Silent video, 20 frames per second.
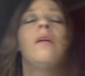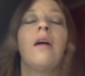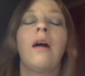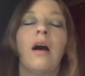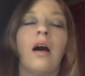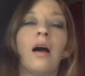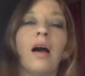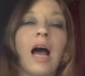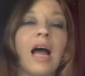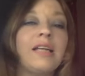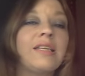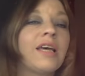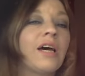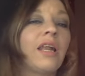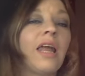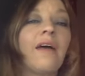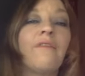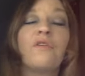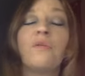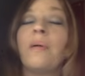Uh, I
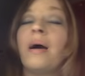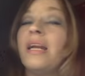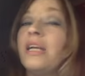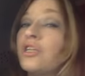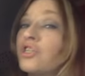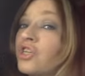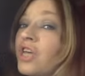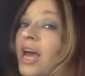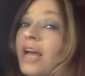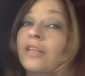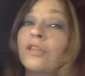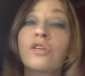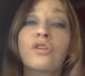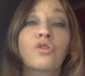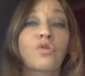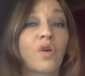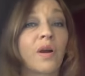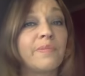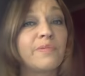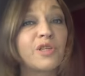tell everybody, check the
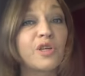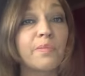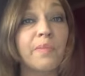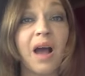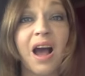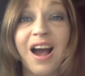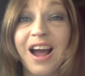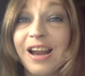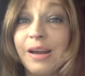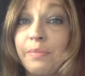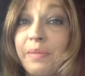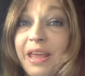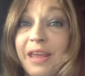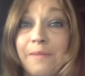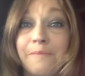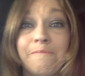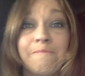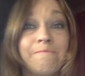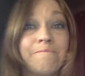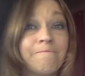Scripture behind
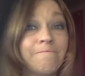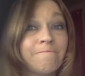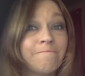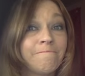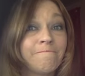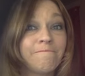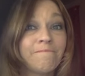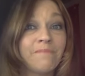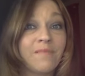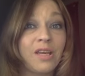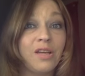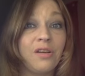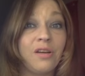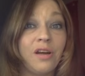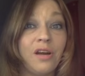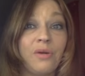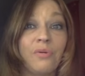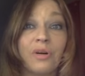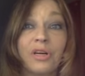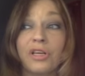me. You
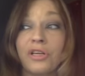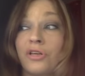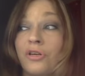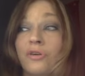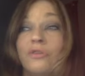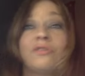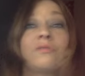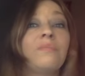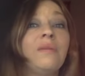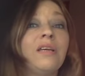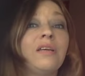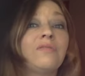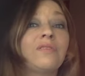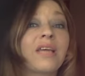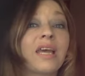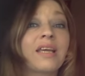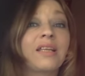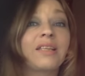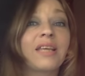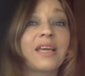know, you want to accuse me of
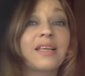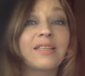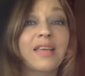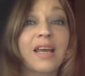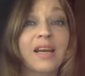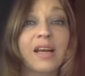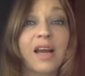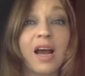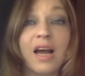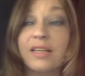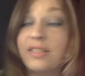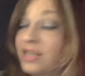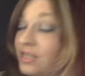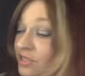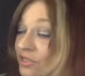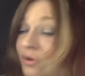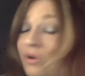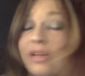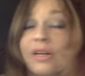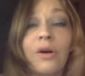taking things out of
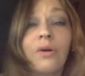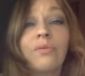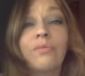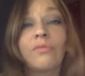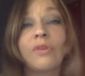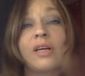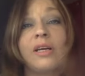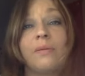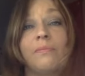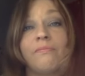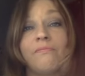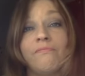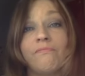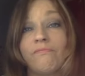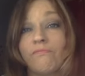context? No, I don't. Read them.